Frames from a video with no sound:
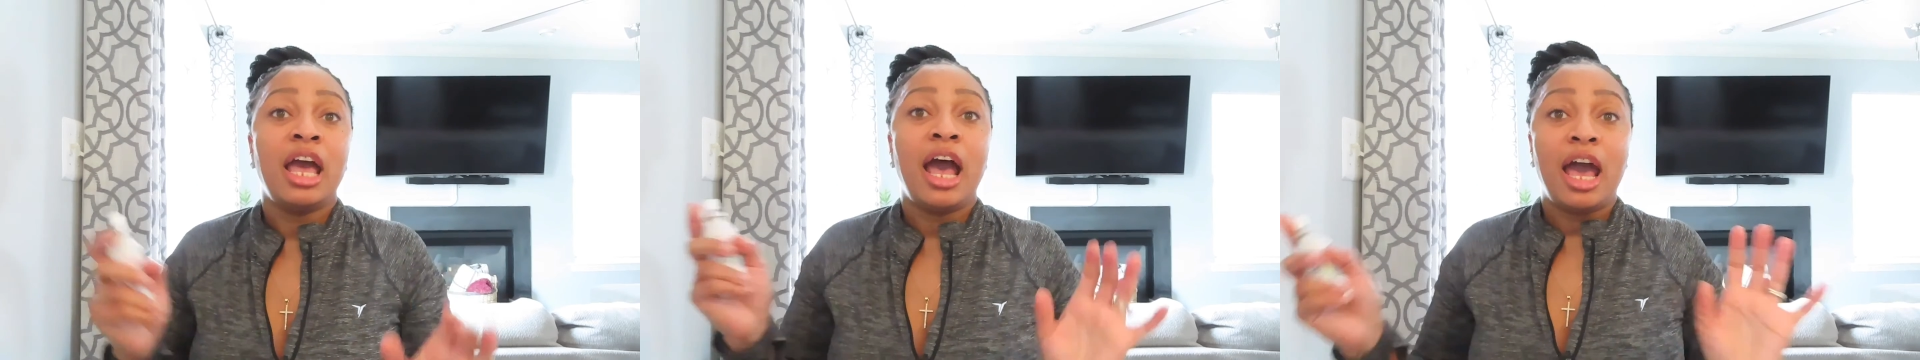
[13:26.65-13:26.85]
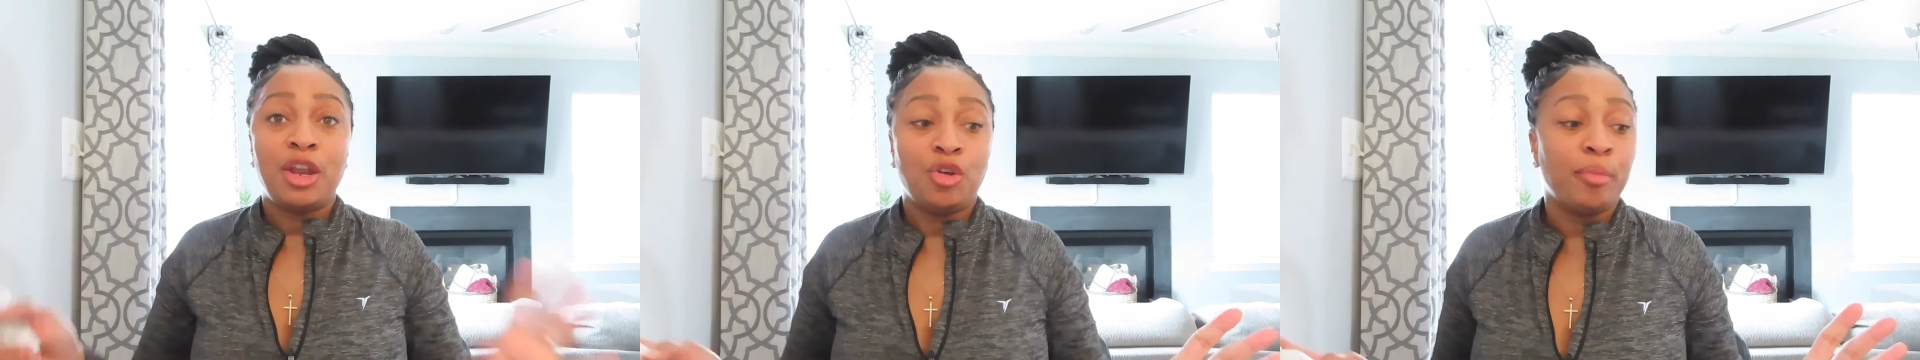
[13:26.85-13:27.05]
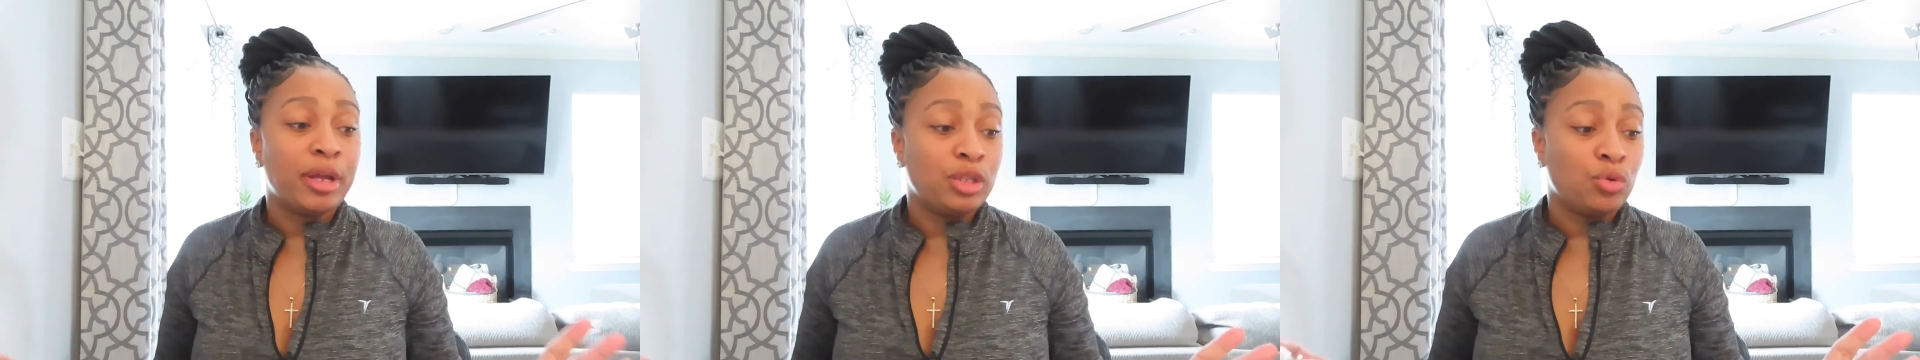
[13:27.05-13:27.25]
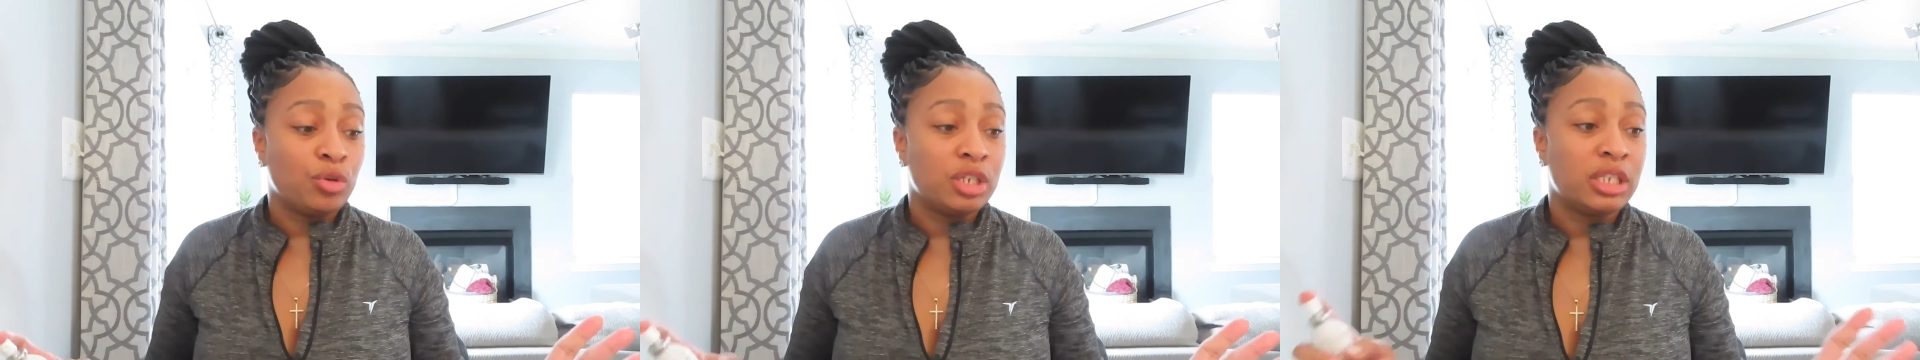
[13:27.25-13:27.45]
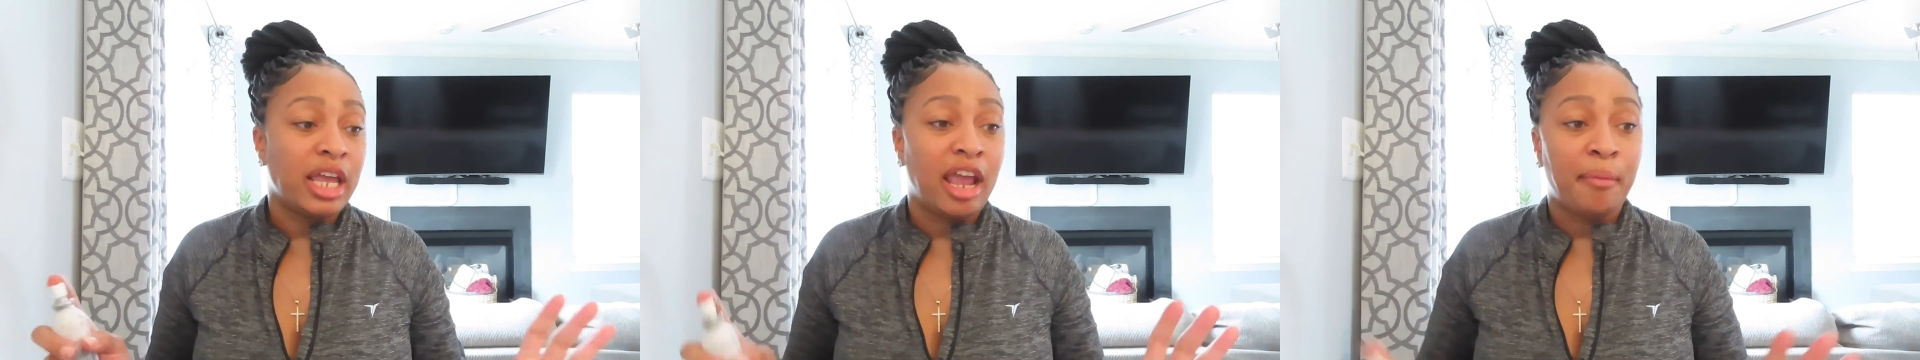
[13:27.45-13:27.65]
I know my
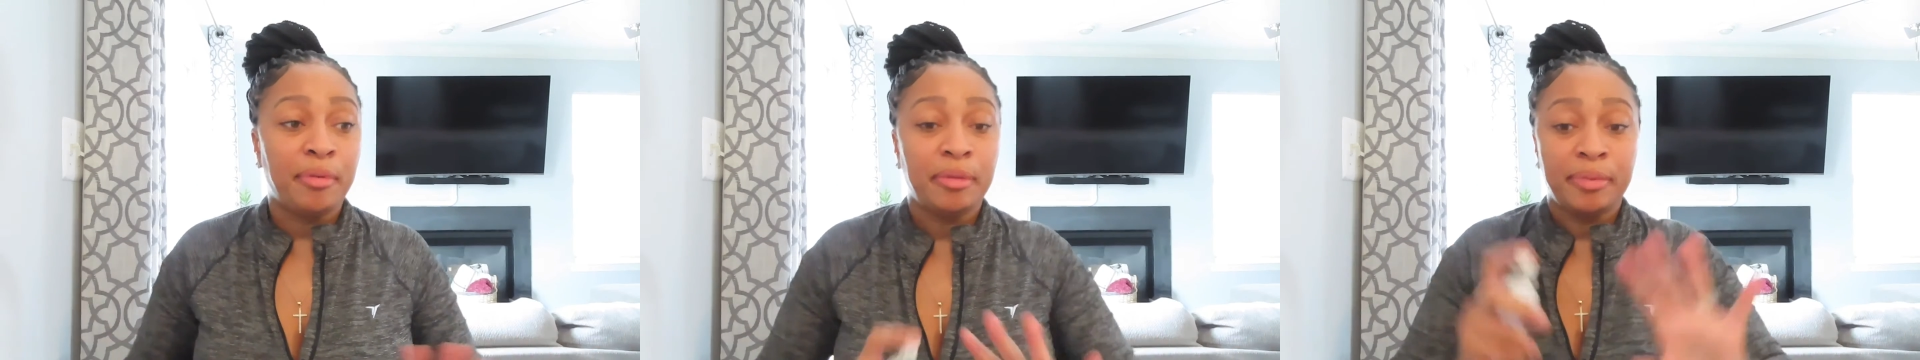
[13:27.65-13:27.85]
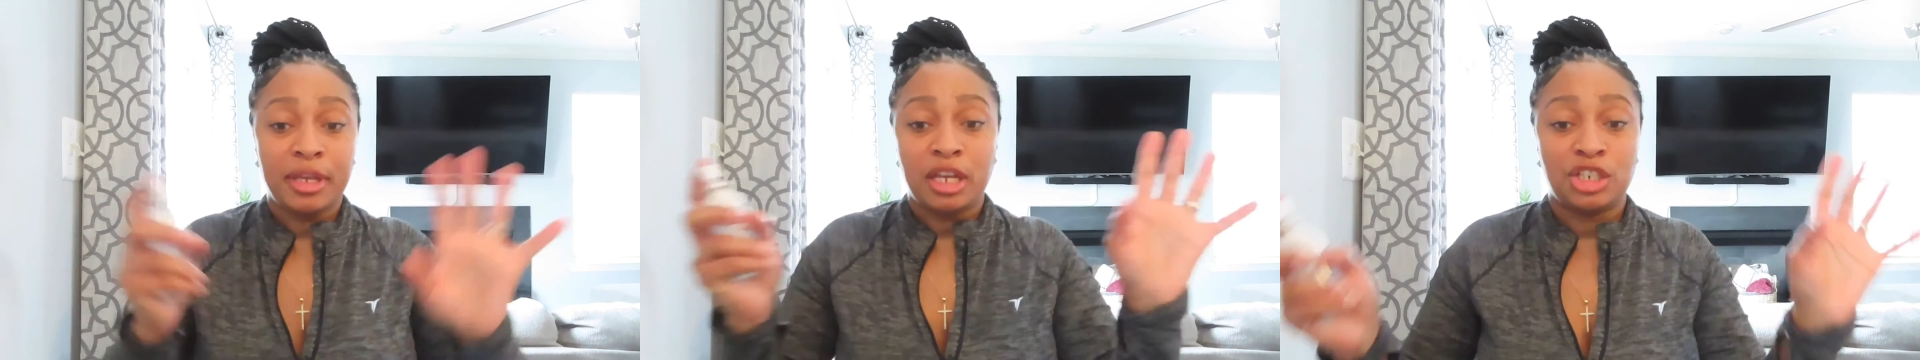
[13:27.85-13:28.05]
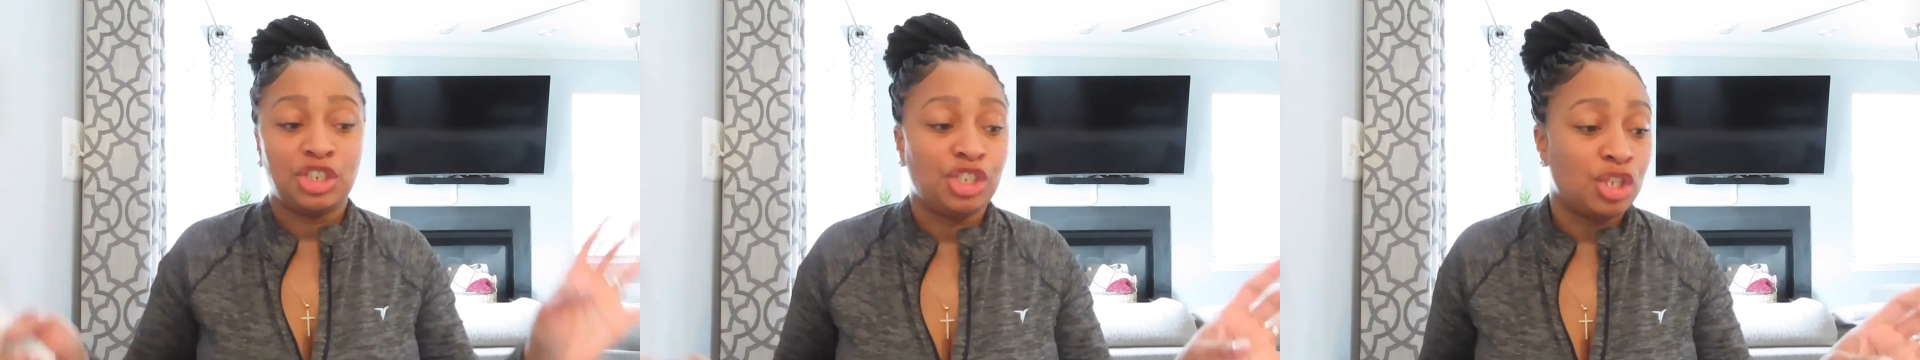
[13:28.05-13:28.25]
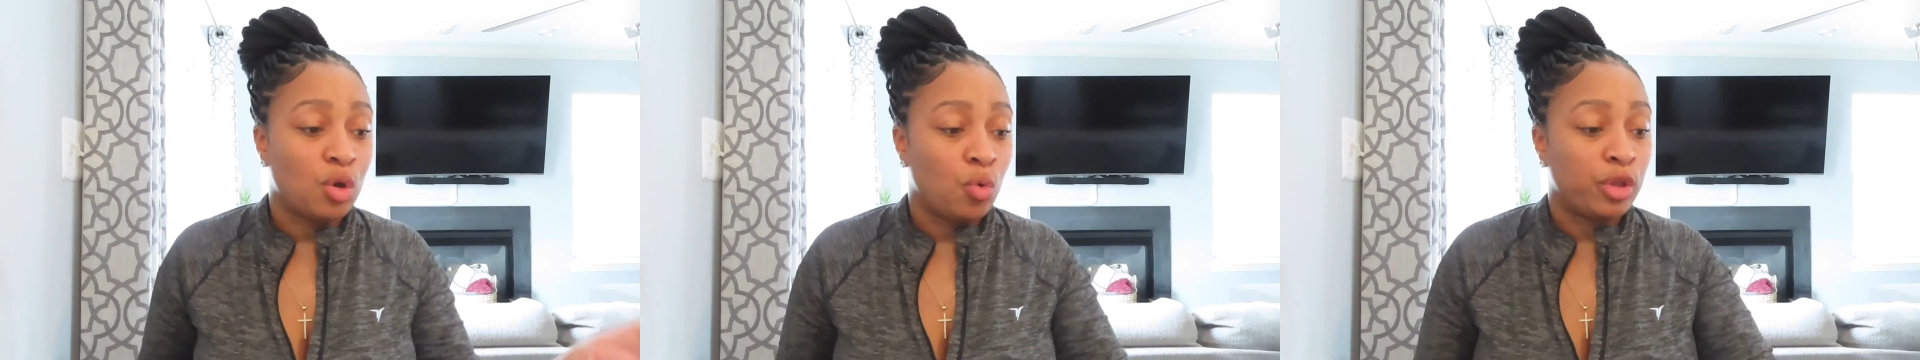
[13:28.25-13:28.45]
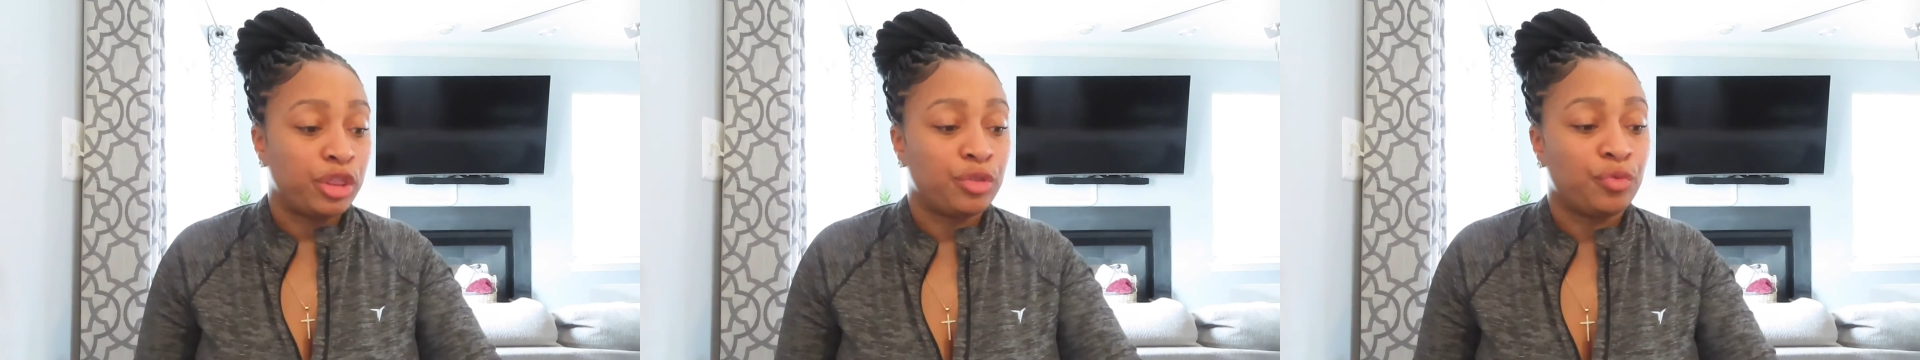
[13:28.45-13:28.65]
daughter's happy because she's
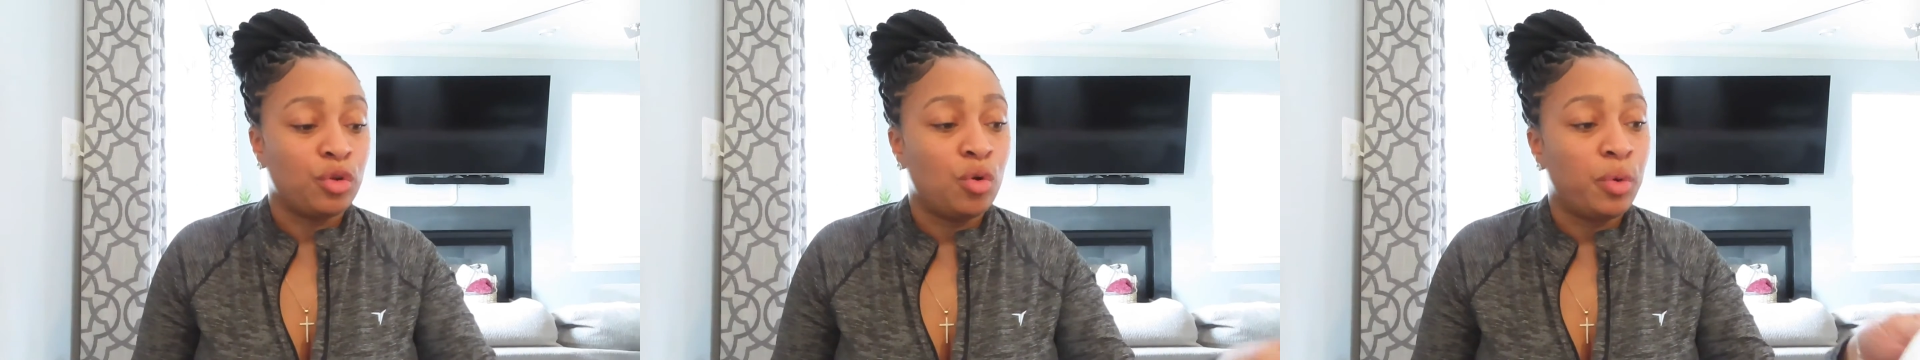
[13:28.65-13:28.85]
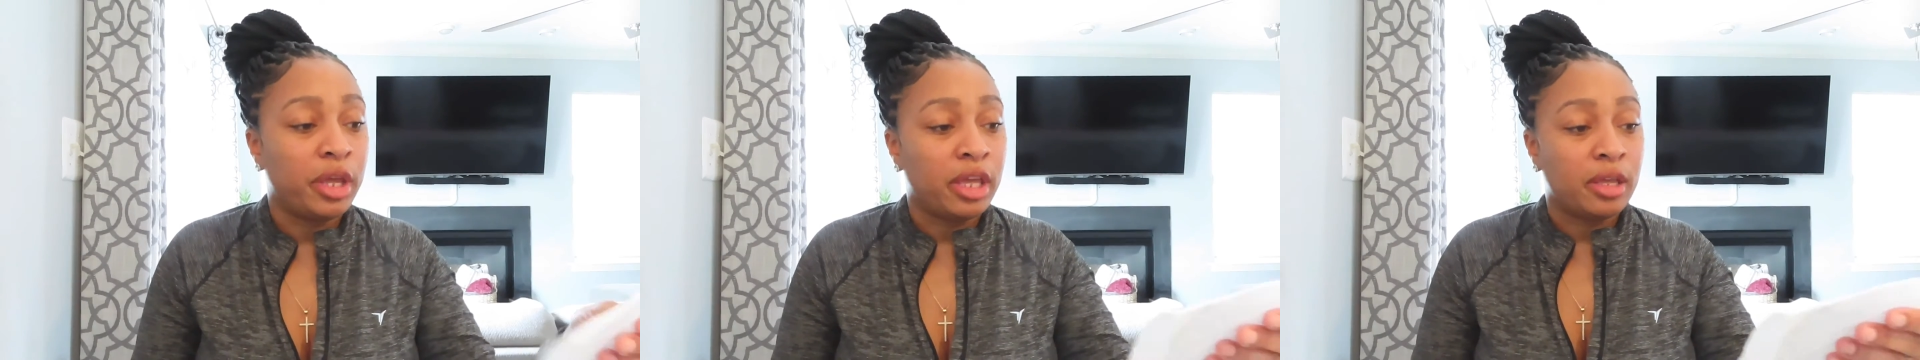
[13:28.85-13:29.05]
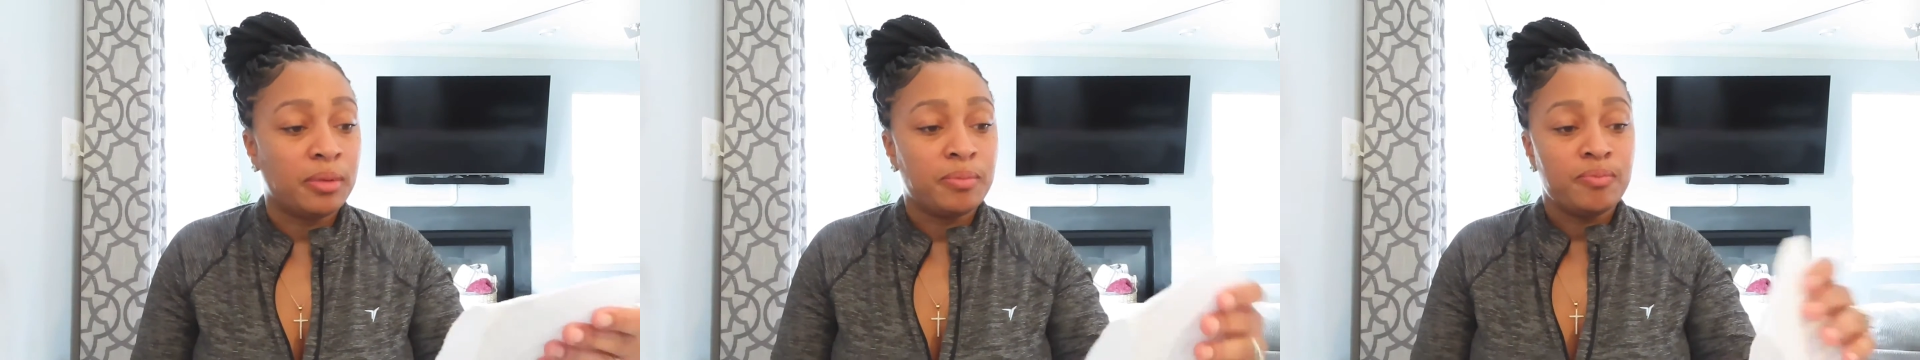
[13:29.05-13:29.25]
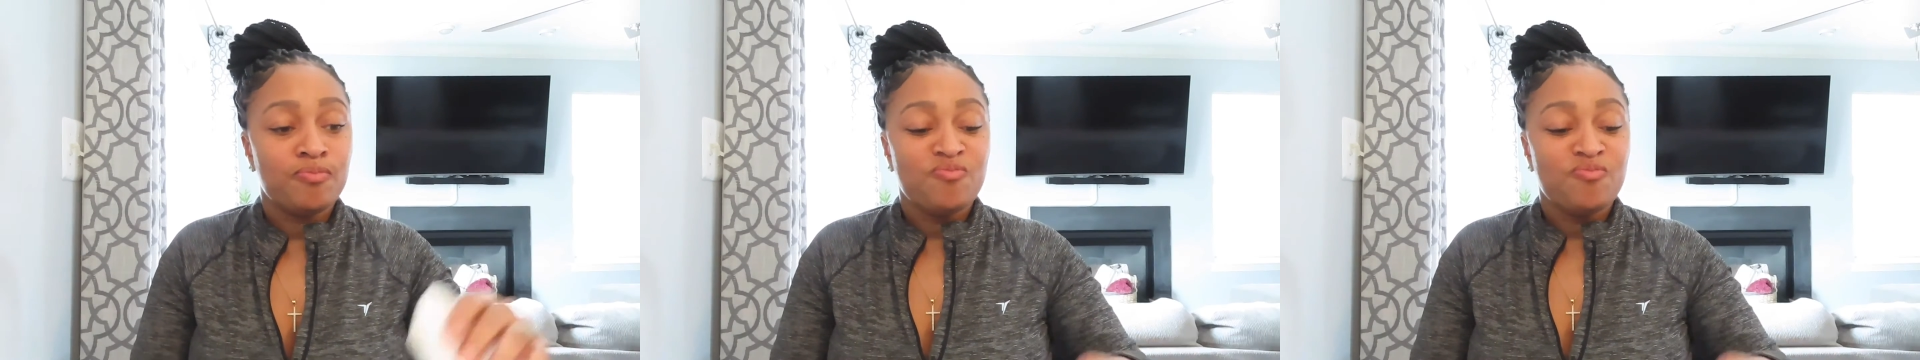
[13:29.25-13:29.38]
going through it.